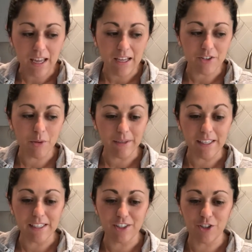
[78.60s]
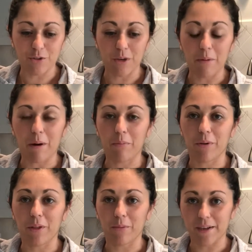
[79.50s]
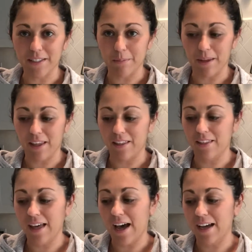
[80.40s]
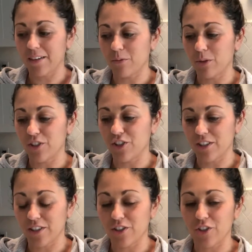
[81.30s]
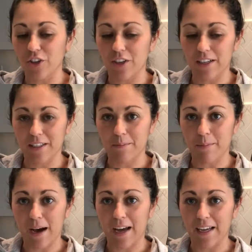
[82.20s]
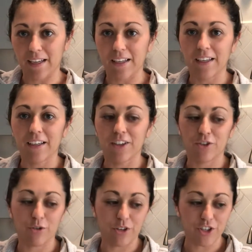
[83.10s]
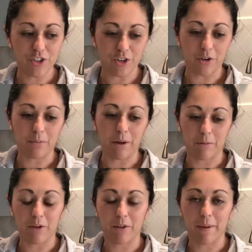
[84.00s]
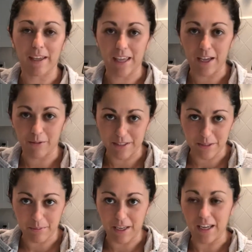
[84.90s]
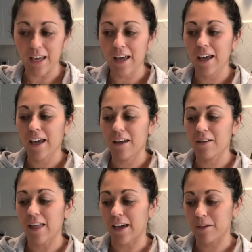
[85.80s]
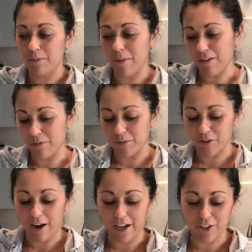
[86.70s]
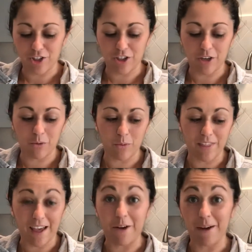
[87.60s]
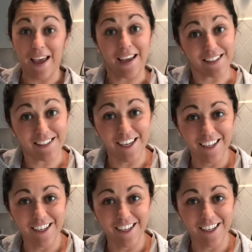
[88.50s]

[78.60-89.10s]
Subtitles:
So I needed to come up with a recipe that was just as good as my traditional buttermilk pancake recipe that could be made from scratch without eggs.